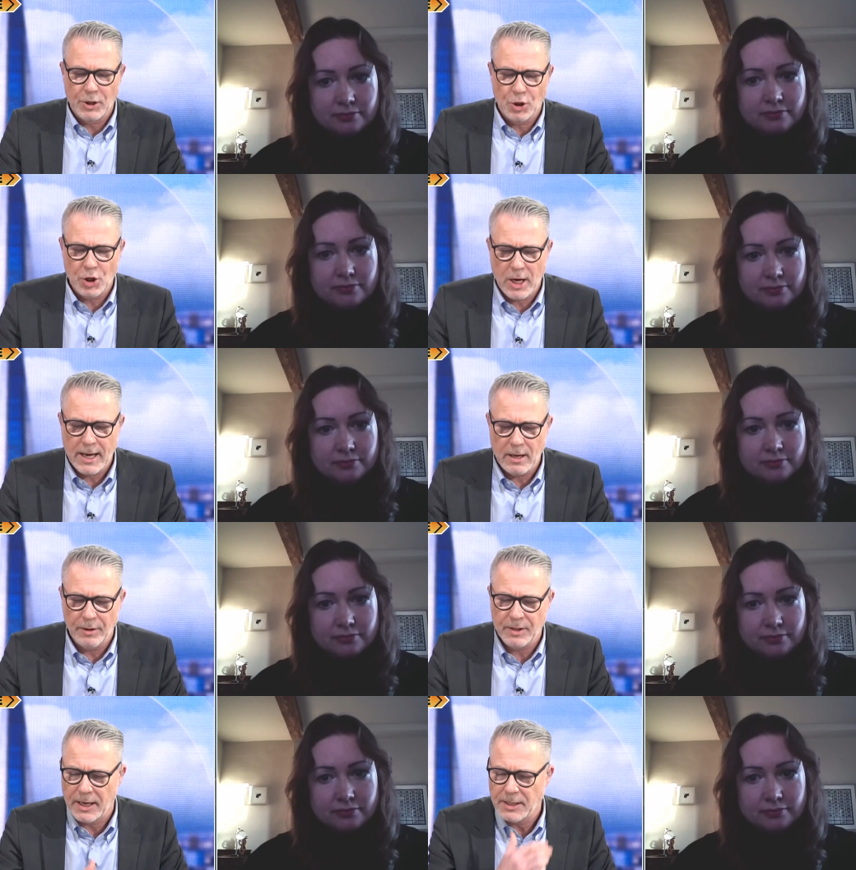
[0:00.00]
Speaker 1: to share
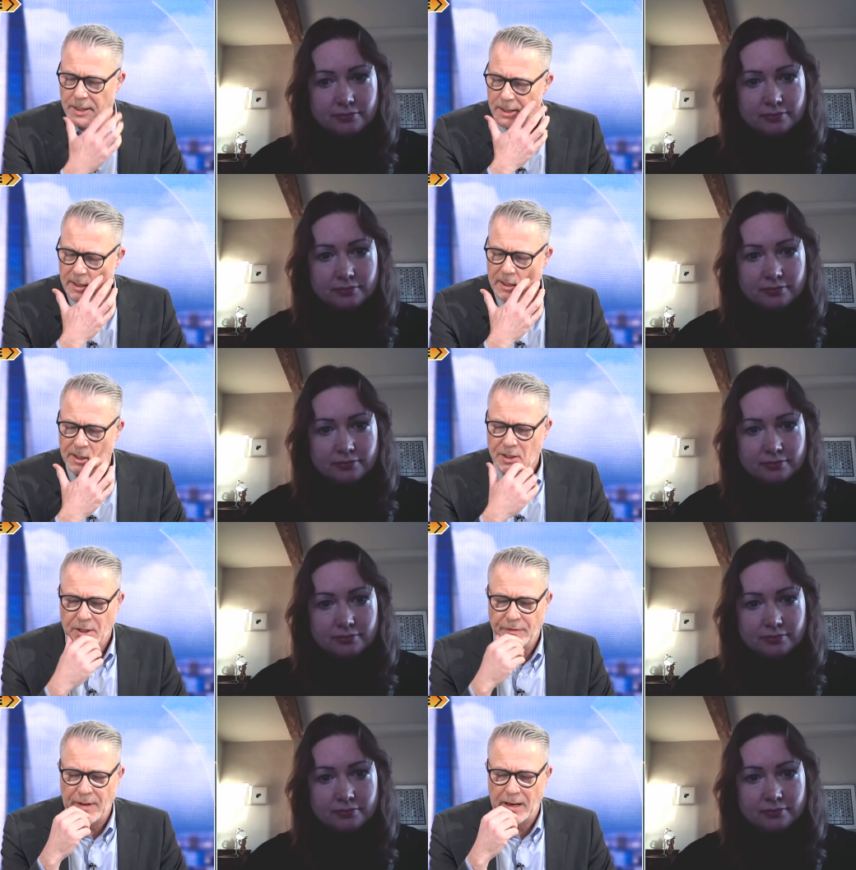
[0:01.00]
health data to
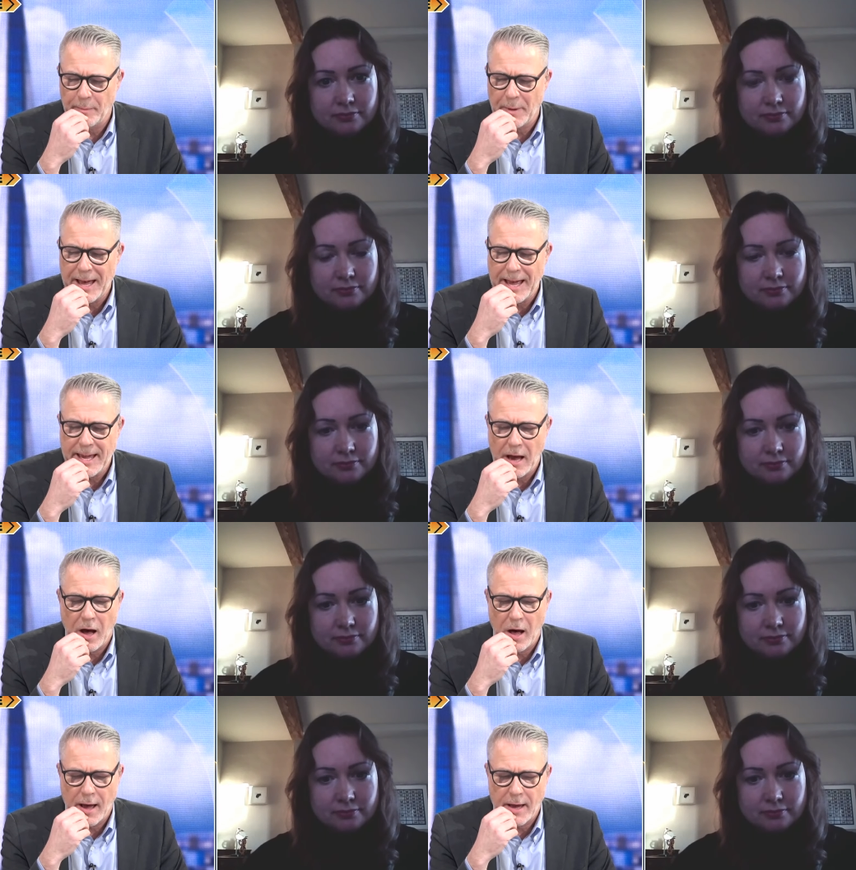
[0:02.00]
develop
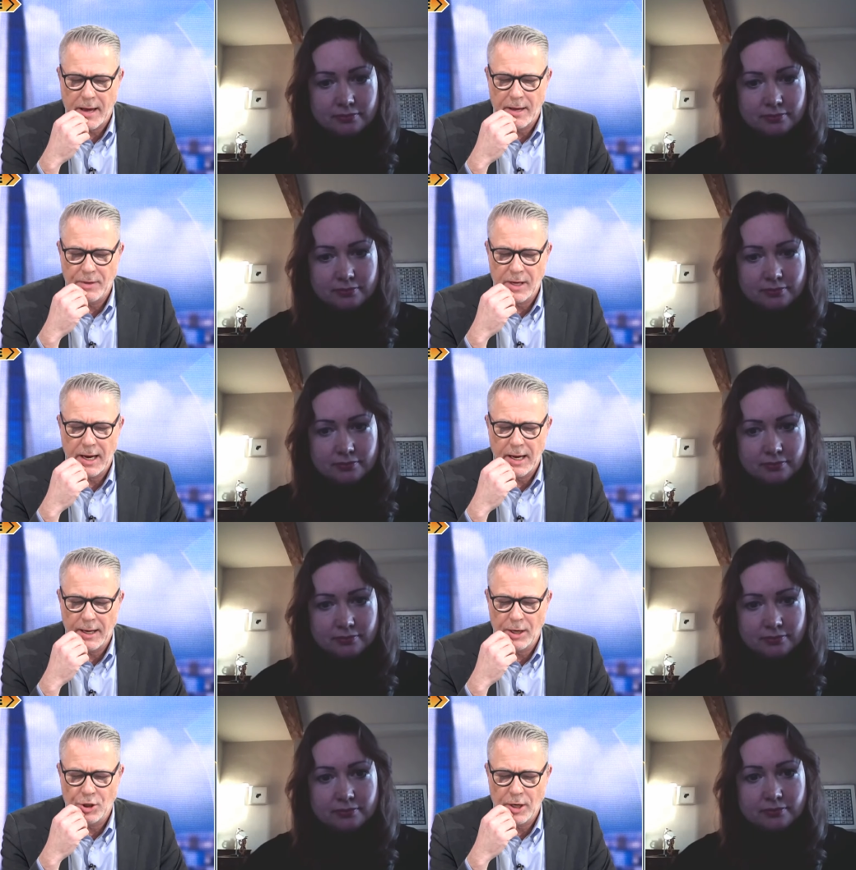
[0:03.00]
AI in the
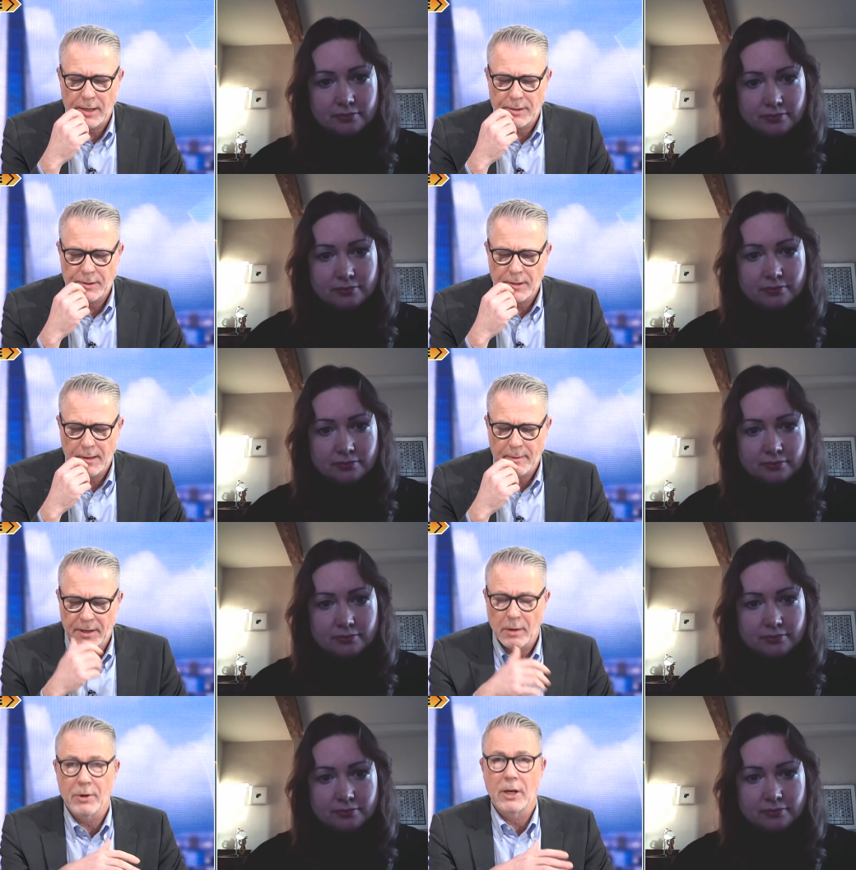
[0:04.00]
NHS. they
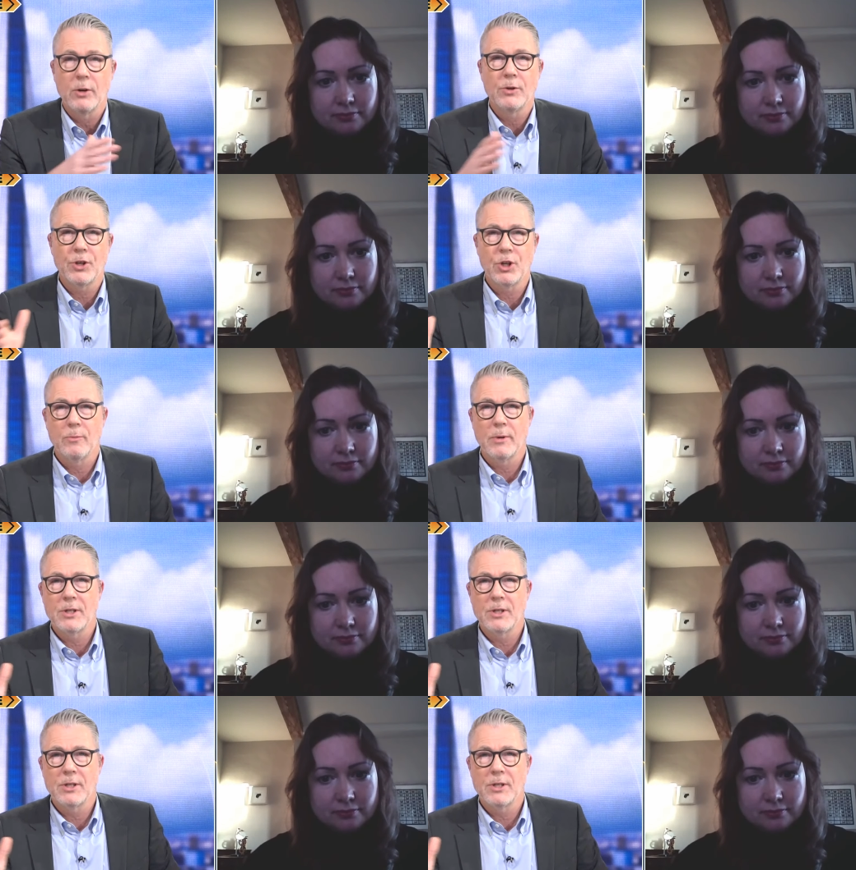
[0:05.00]
don't want to lose the human